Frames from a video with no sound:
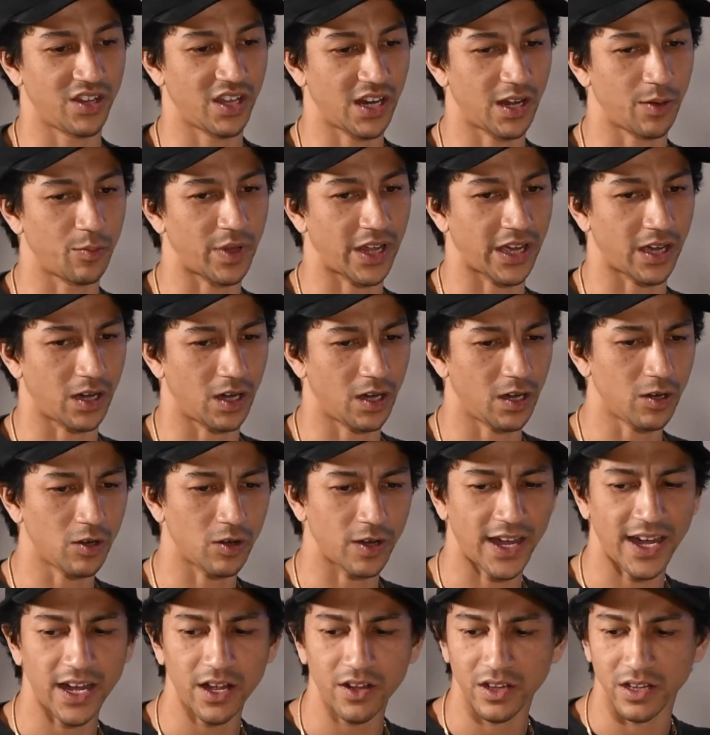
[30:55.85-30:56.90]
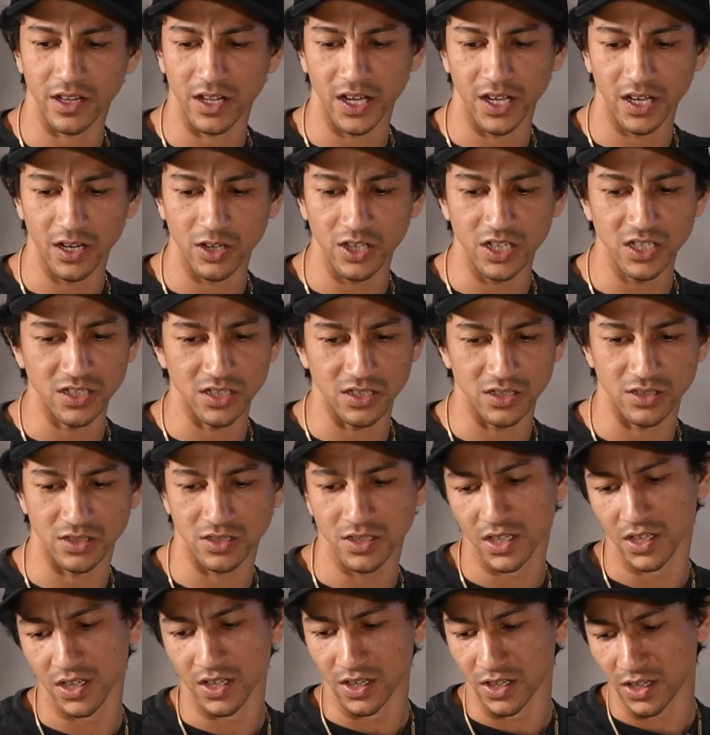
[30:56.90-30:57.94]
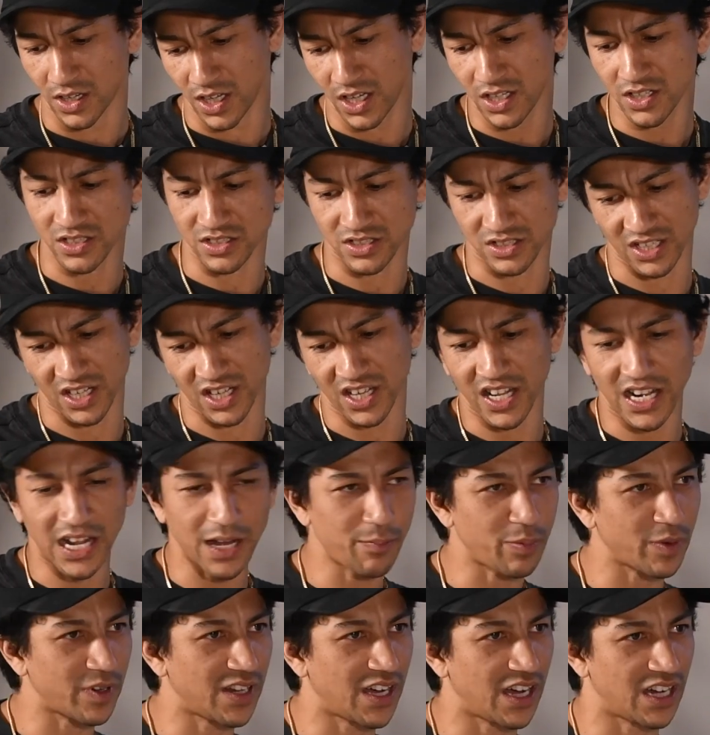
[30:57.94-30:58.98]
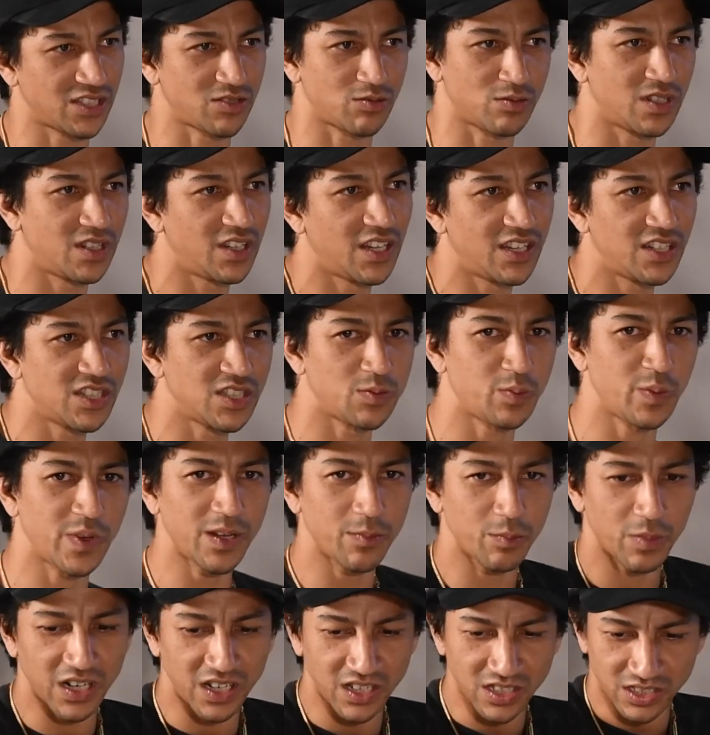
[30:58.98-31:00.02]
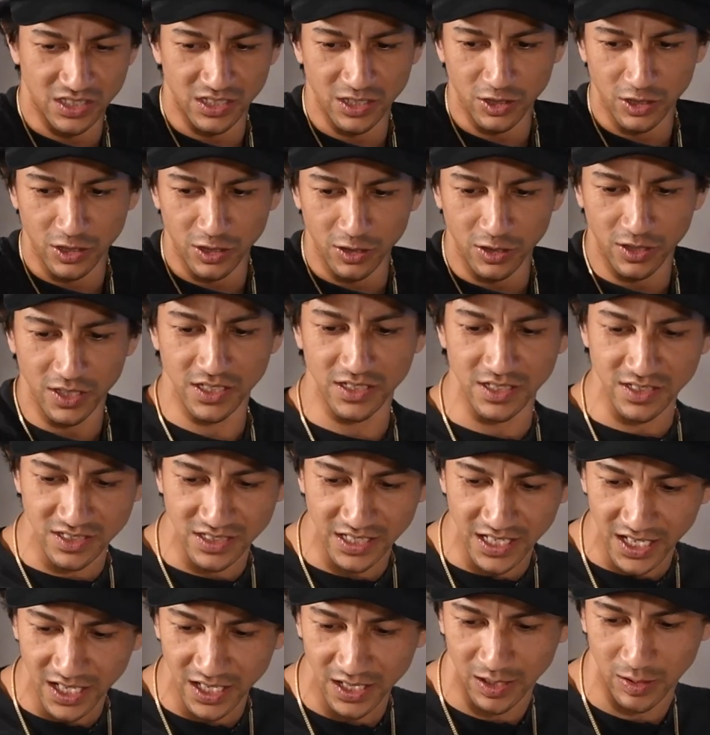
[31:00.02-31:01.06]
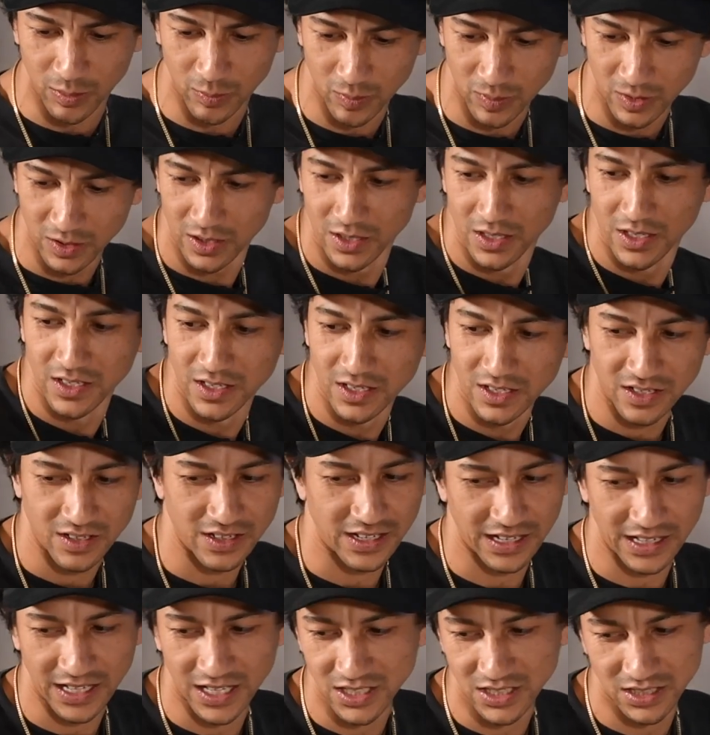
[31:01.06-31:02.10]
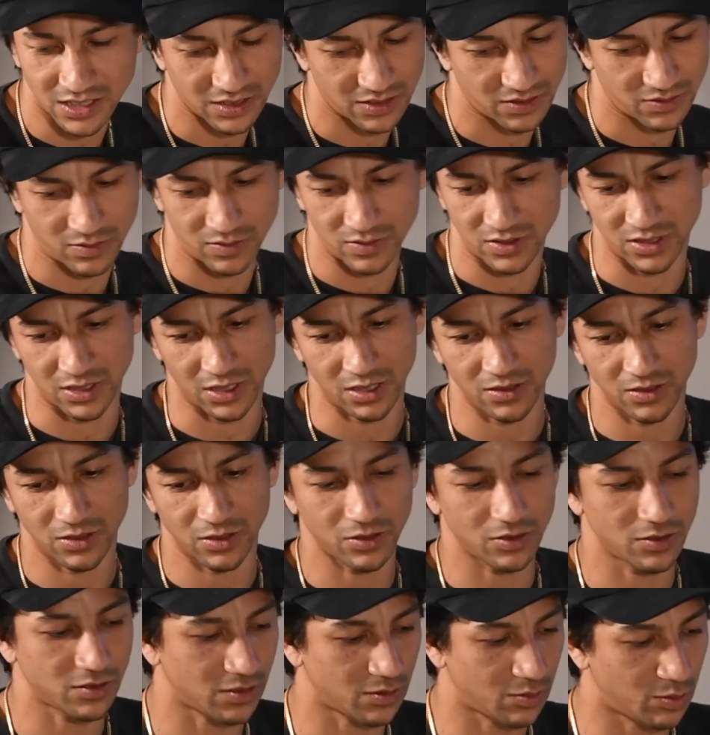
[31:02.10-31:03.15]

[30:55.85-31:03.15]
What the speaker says: And then I'm like, oh, how the hell he just took it up a notch with another spin, but he's still doing it the same. Like that shit is so cool,